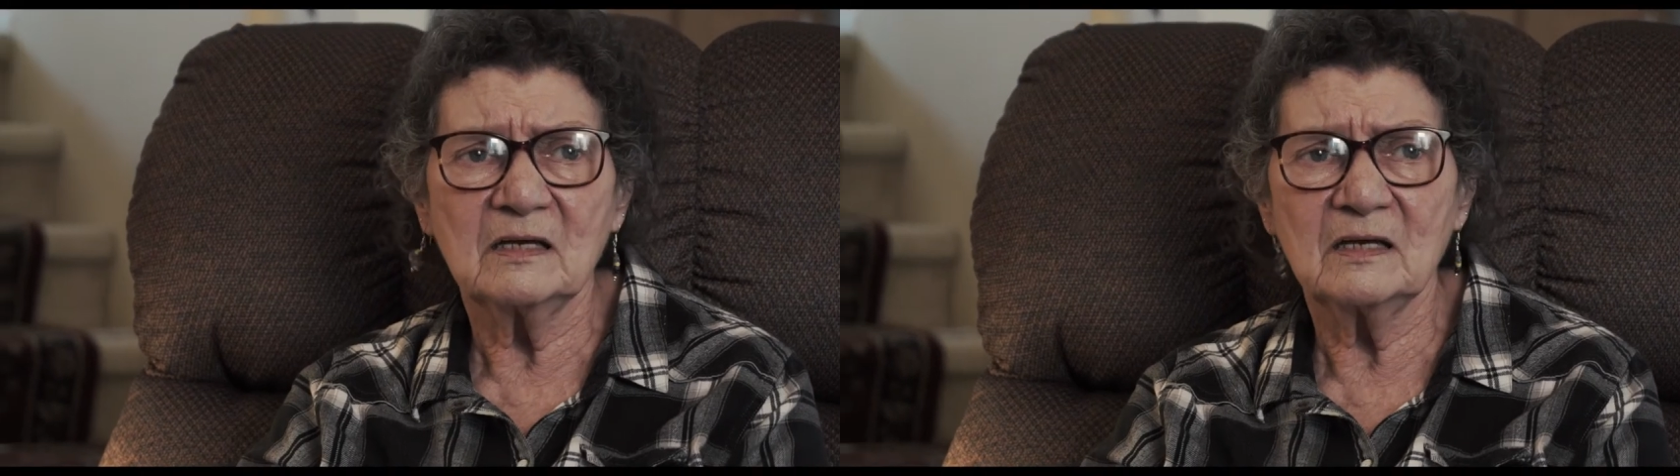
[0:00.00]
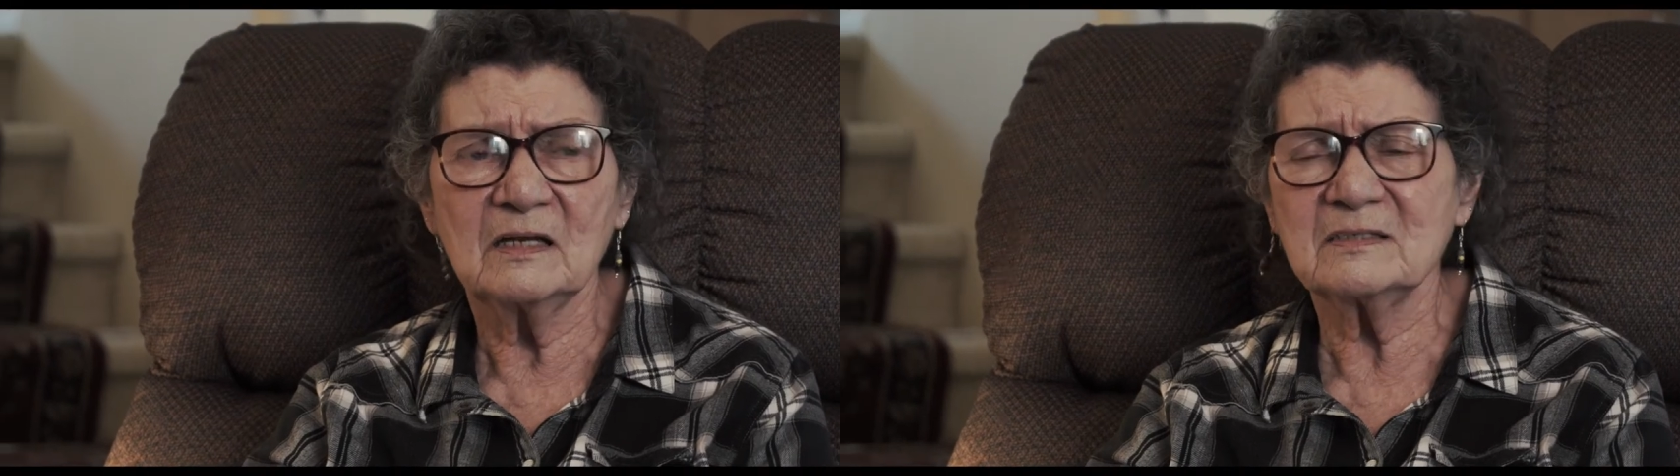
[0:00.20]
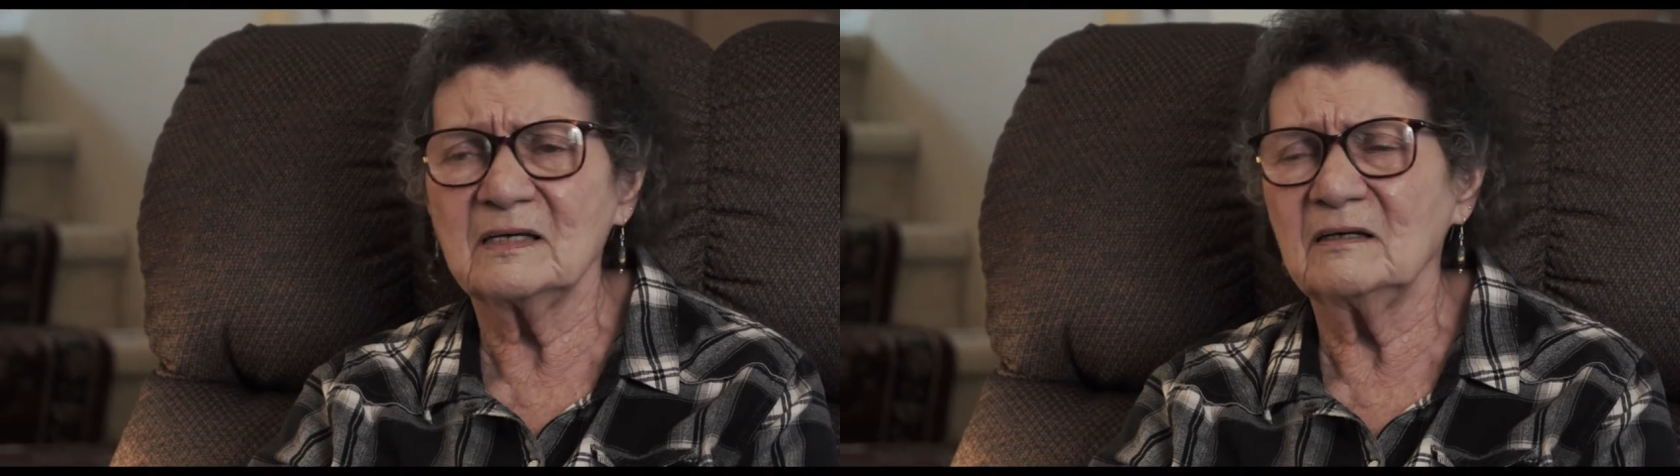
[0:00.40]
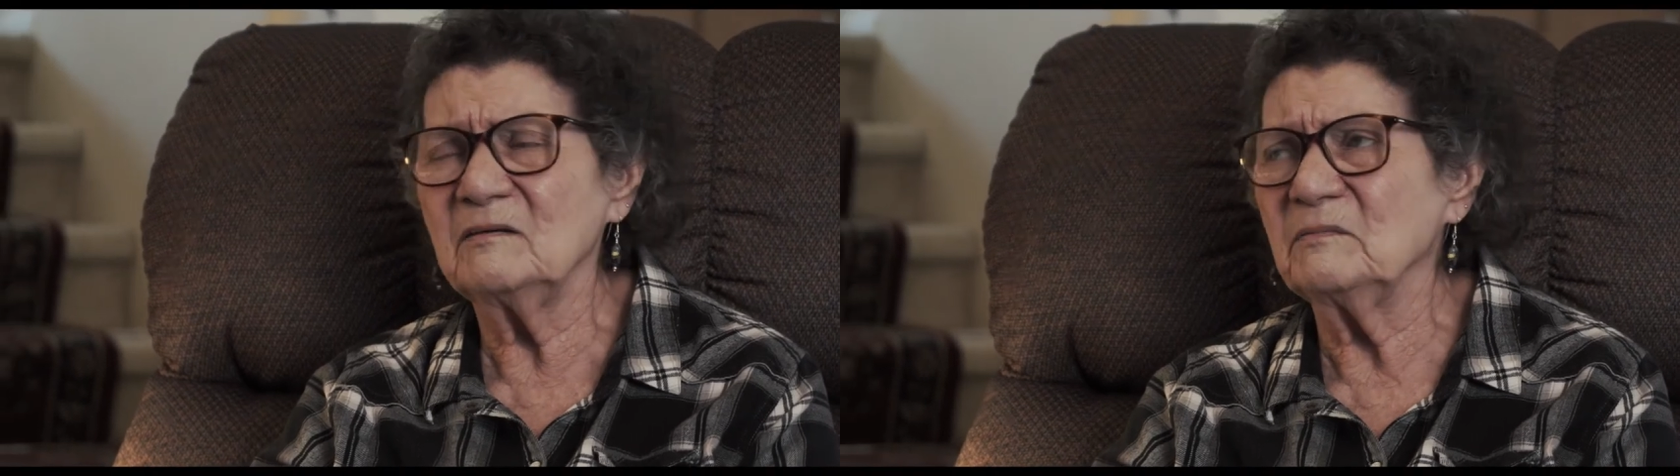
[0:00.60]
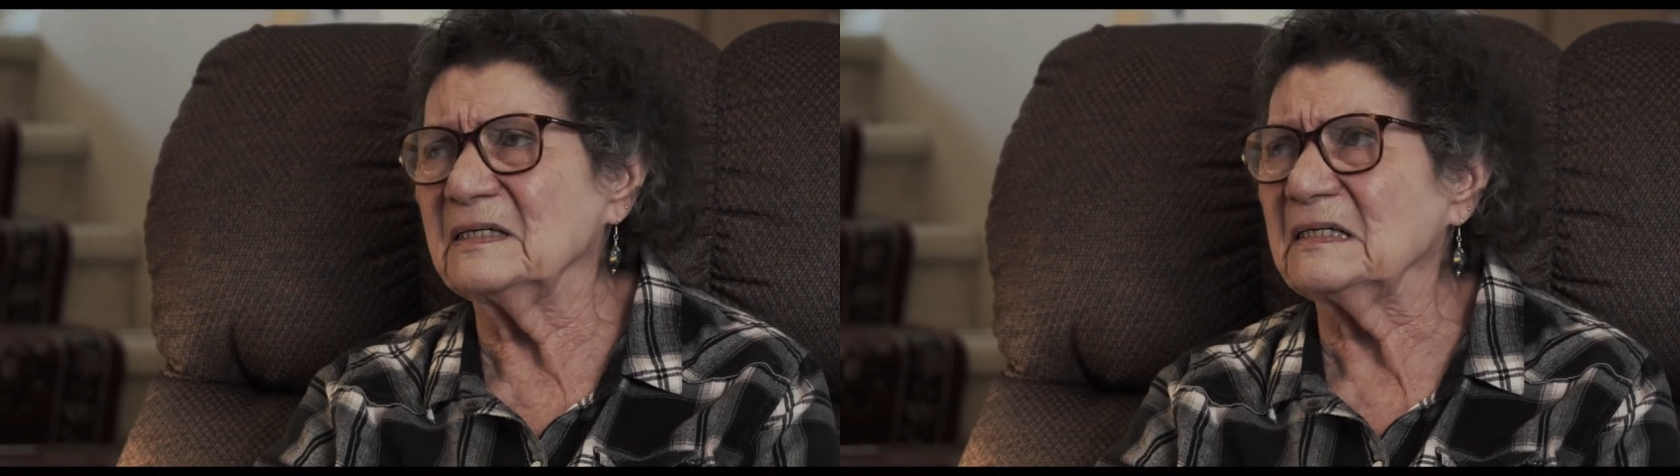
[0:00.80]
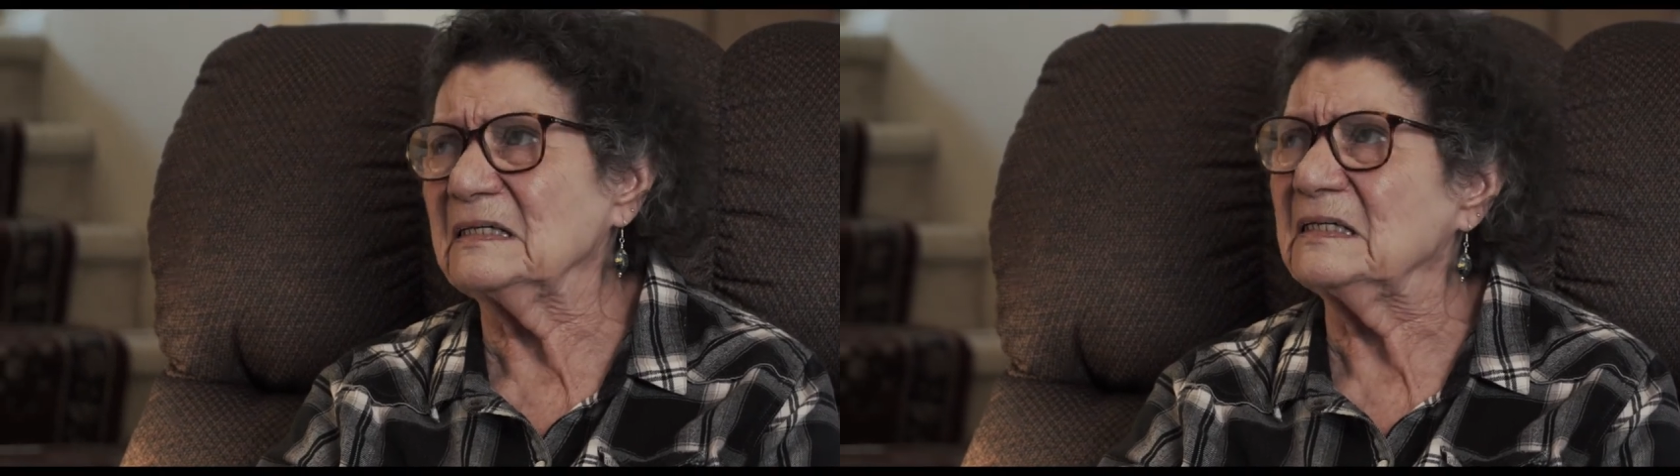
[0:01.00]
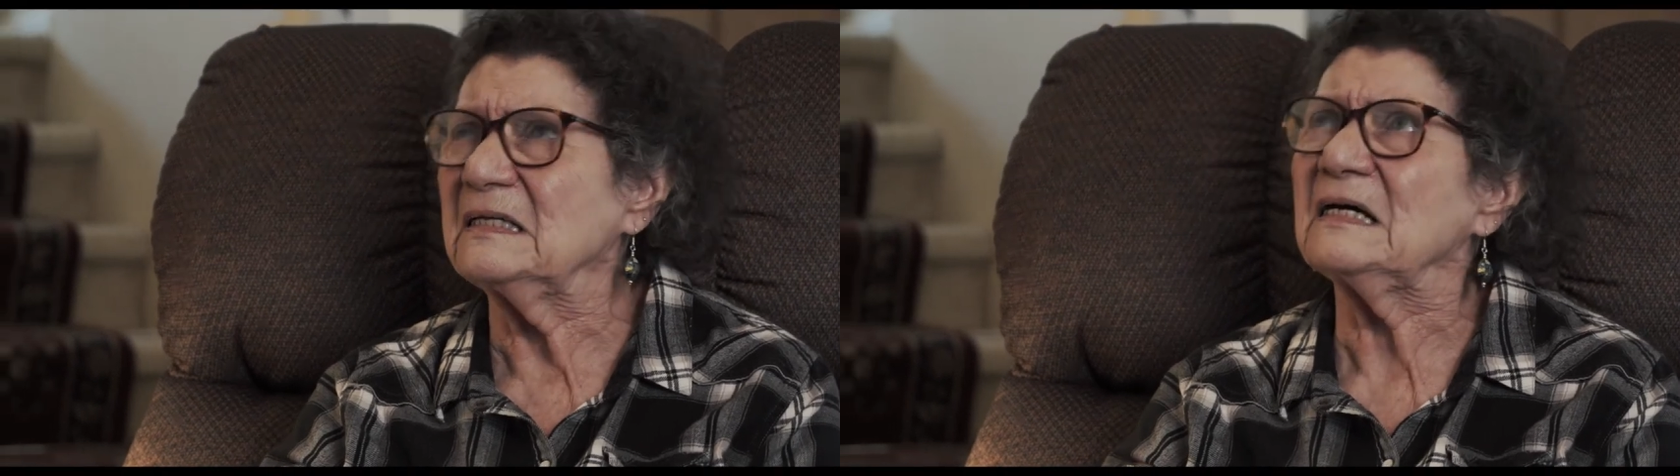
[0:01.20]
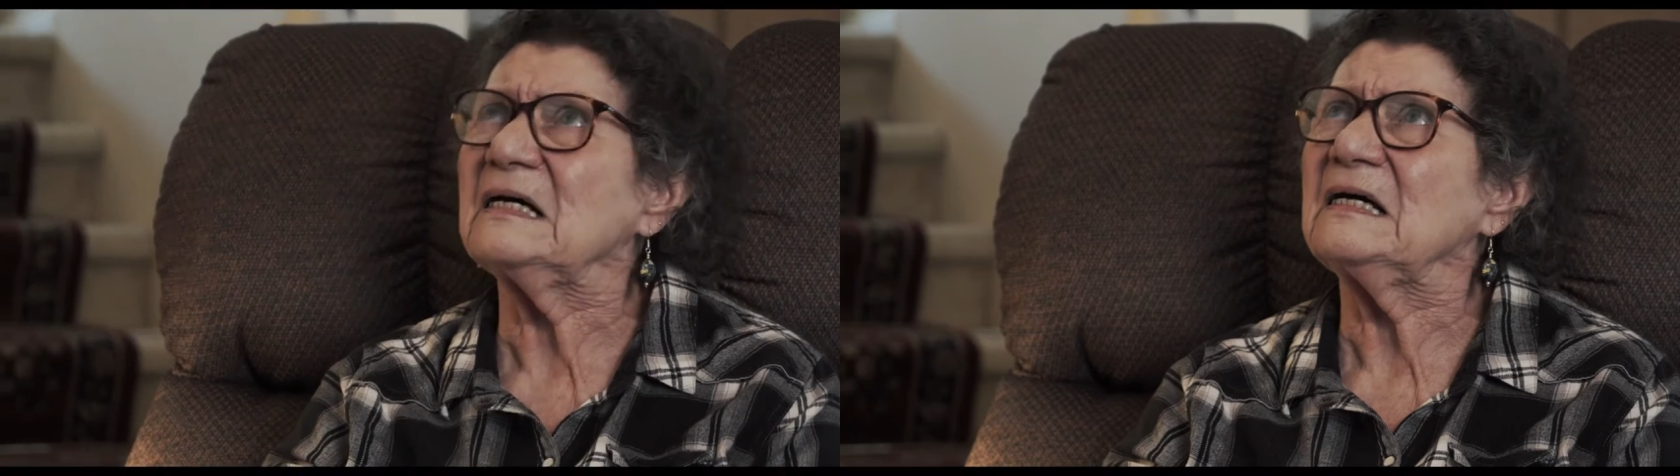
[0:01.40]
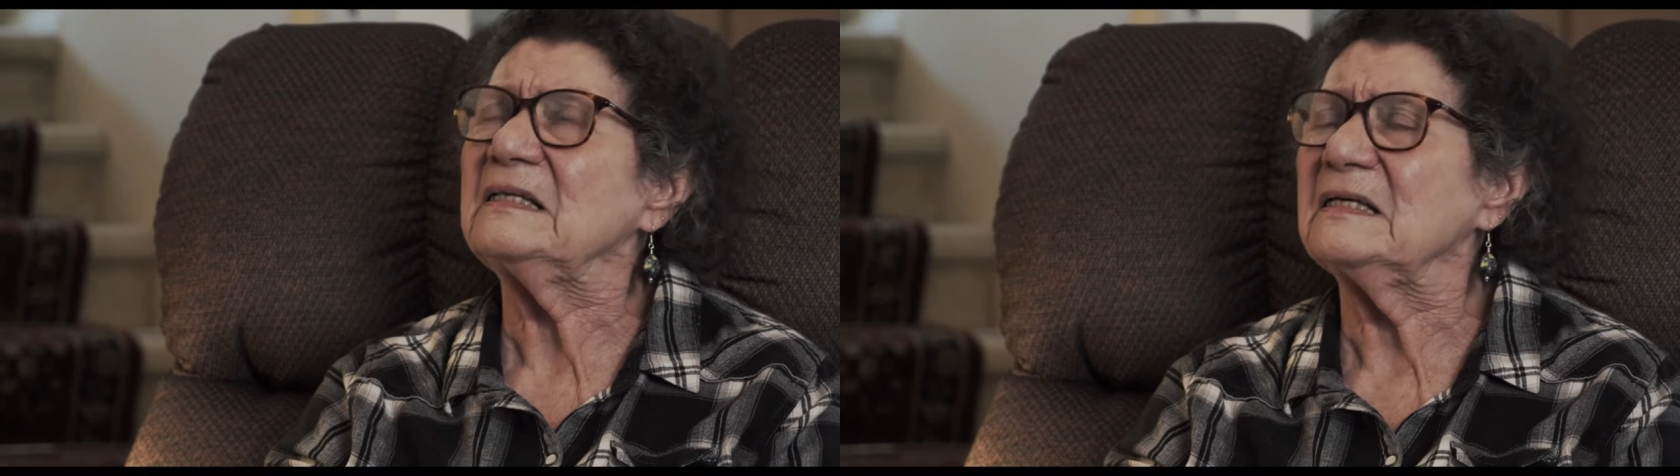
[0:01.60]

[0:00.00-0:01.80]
And I'd say, "Oh my God,